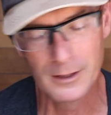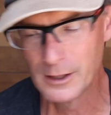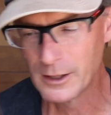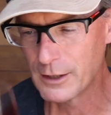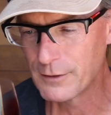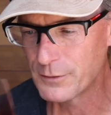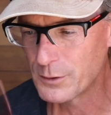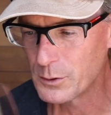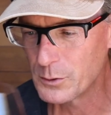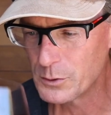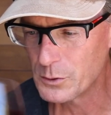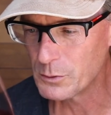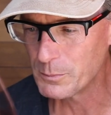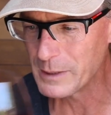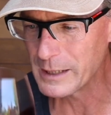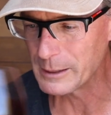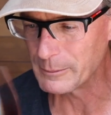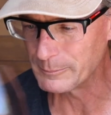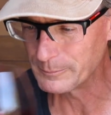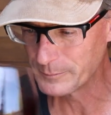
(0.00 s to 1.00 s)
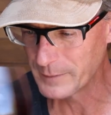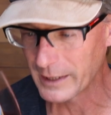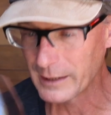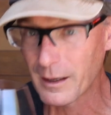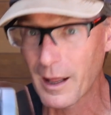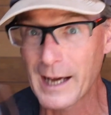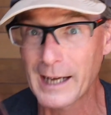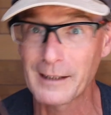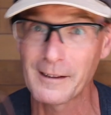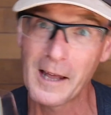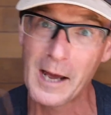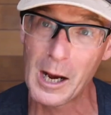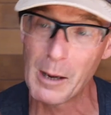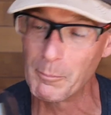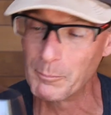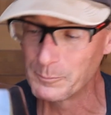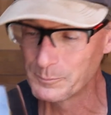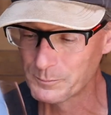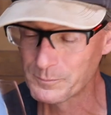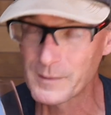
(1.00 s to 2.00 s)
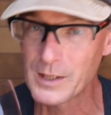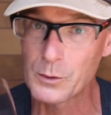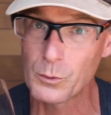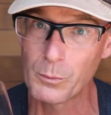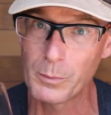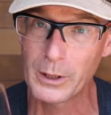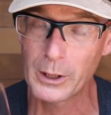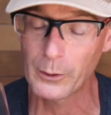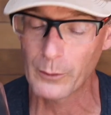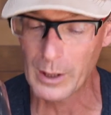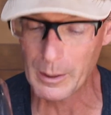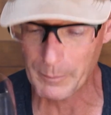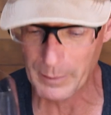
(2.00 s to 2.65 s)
If you do meat and like lamb, this would be a great